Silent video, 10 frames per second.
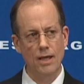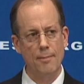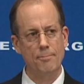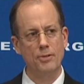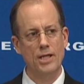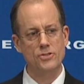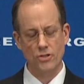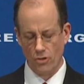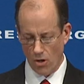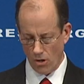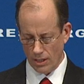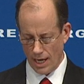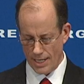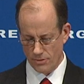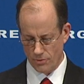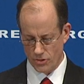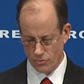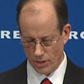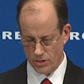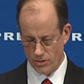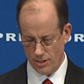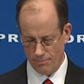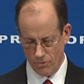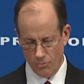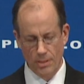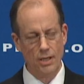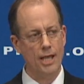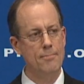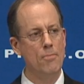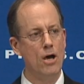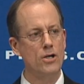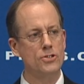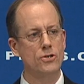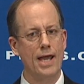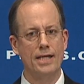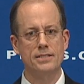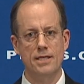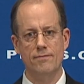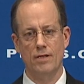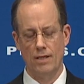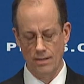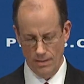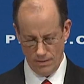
and placed under all kinds of restrictions in movement and monitored activity